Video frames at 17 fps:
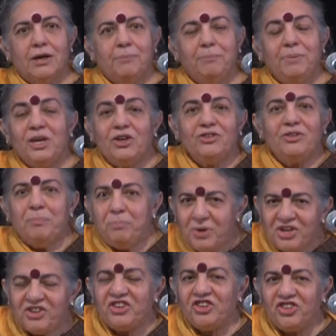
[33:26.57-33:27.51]
because the
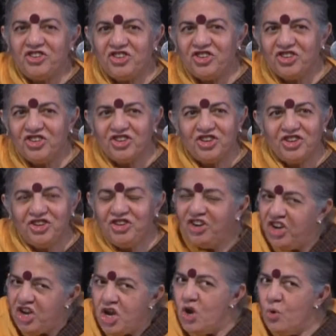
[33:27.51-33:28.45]
British
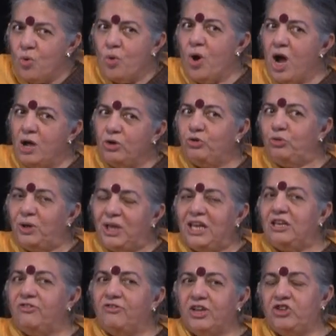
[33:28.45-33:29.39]
didn't know how to
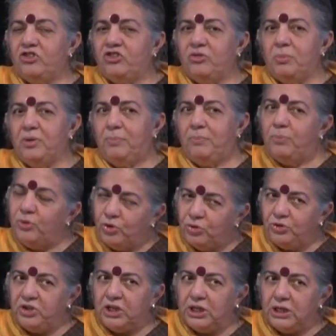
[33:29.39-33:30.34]
eat vegetable
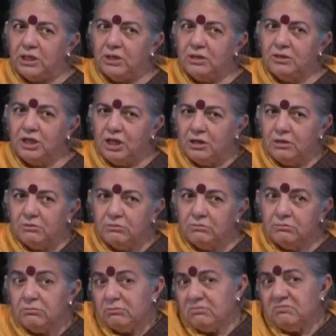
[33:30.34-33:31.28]
protein,
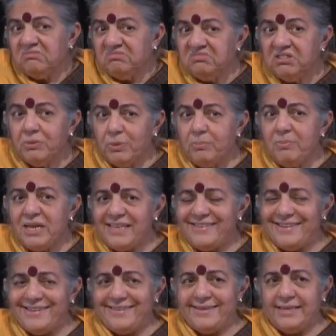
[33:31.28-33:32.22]
They were
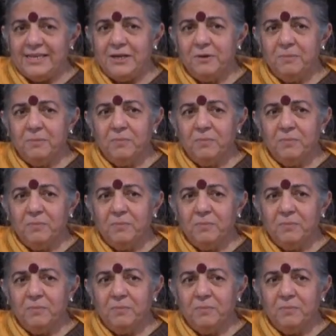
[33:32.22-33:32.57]
meat-eating.